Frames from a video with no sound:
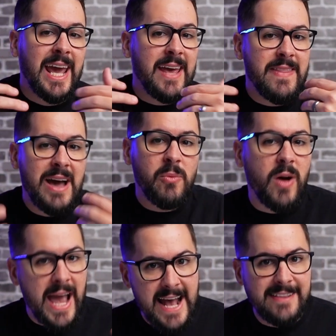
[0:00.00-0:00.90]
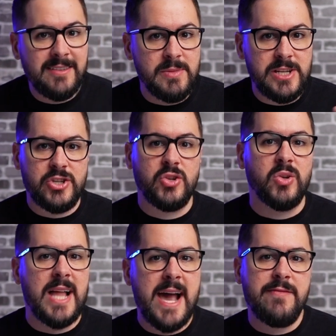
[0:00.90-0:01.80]
and that will add some additional
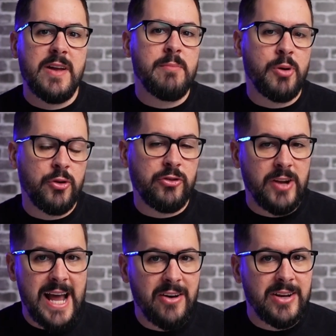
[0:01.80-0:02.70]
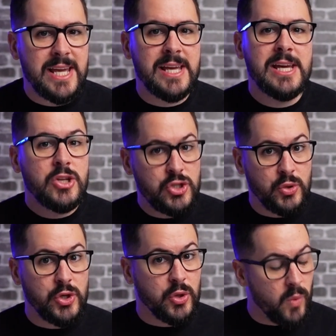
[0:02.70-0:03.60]
life and personality
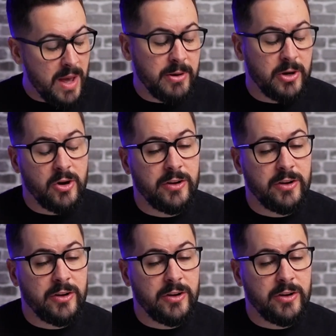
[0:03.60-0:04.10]
to your webinar.